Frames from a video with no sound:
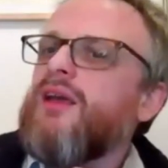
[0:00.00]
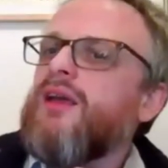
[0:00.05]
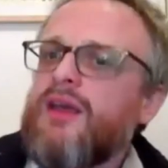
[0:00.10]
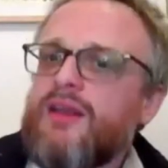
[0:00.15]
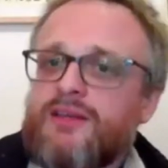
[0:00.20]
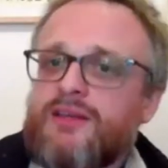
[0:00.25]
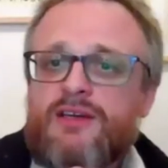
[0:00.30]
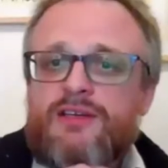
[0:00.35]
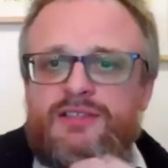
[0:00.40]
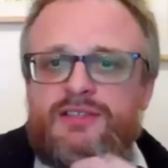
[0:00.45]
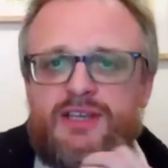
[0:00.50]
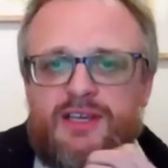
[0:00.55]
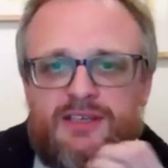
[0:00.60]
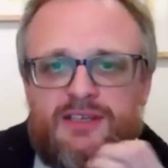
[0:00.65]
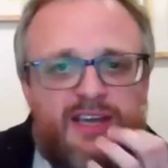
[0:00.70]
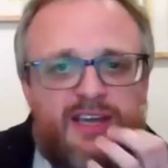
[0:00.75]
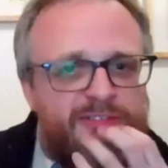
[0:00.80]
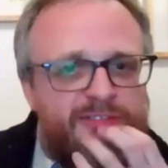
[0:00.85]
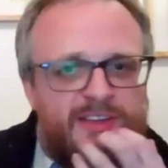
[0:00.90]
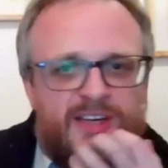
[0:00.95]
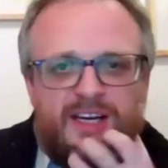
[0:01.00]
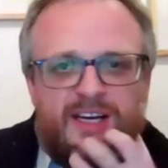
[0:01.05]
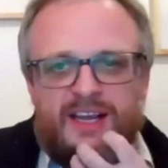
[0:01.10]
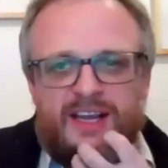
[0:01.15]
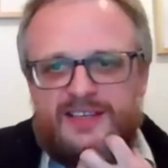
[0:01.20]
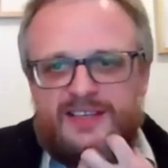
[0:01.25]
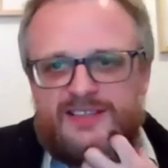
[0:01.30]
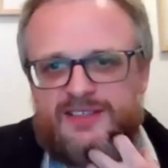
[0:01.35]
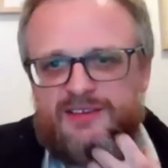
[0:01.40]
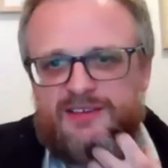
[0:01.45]
it does. It definitely
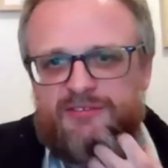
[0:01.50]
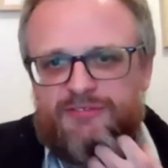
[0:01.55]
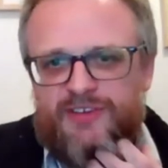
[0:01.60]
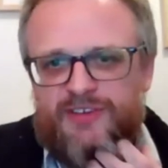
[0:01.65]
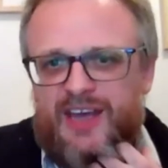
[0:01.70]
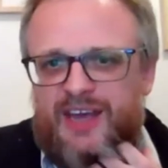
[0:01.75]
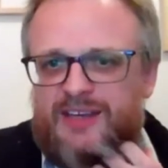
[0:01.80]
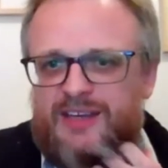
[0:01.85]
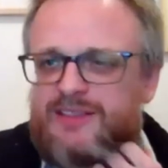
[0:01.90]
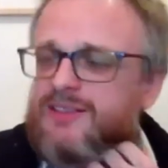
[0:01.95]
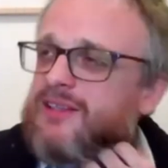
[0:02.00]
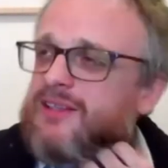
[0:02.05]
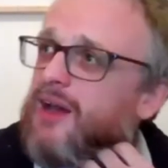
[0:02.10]
has an effect.